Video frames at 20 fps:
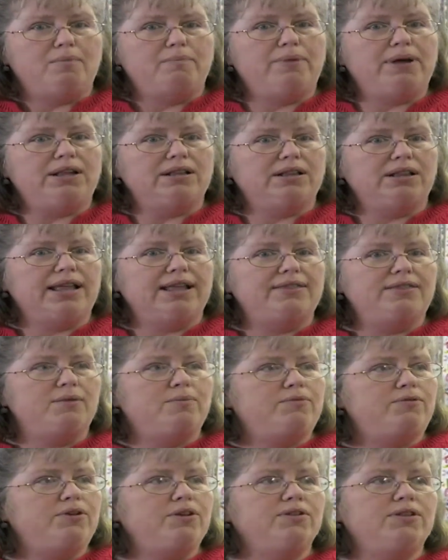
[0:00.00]
but let
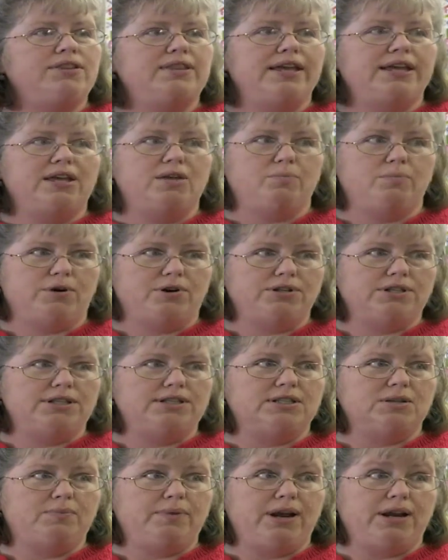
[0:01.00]
them feel that they can
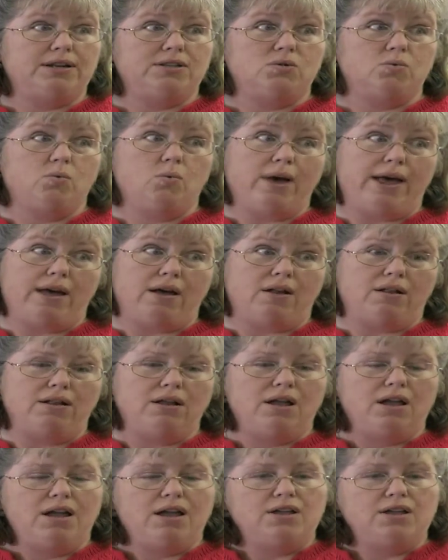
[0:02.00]
participate as well.